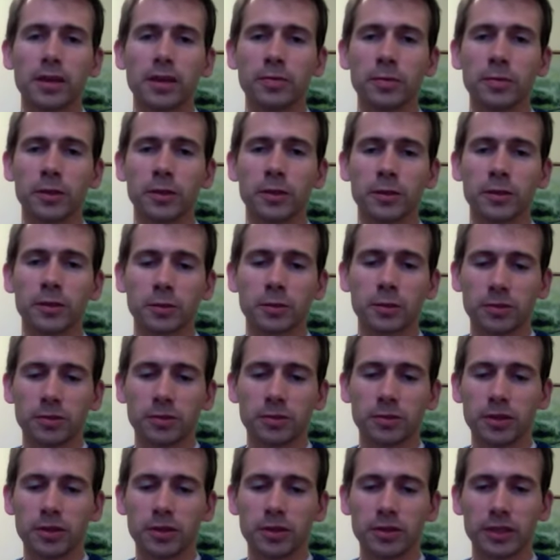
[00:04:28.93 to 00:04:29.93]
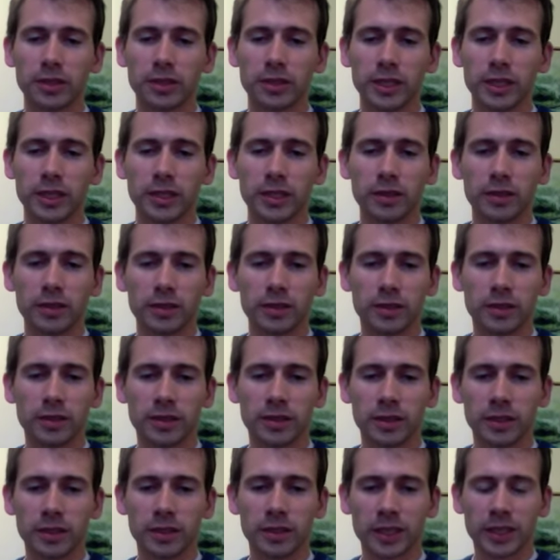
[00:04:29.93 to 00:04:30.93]
What you're supposed to be doing then,
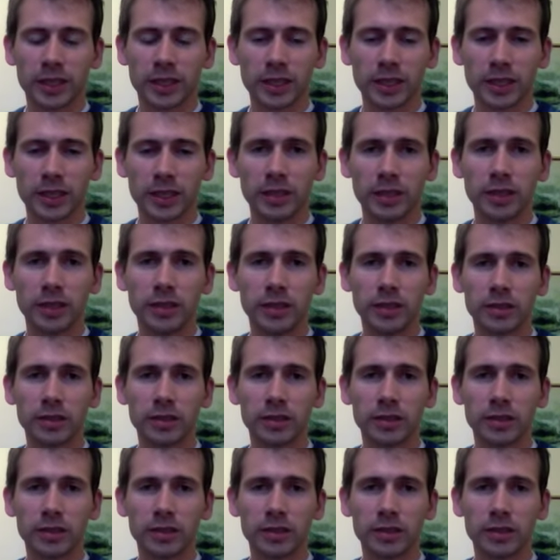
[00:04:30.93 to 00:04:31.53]
again,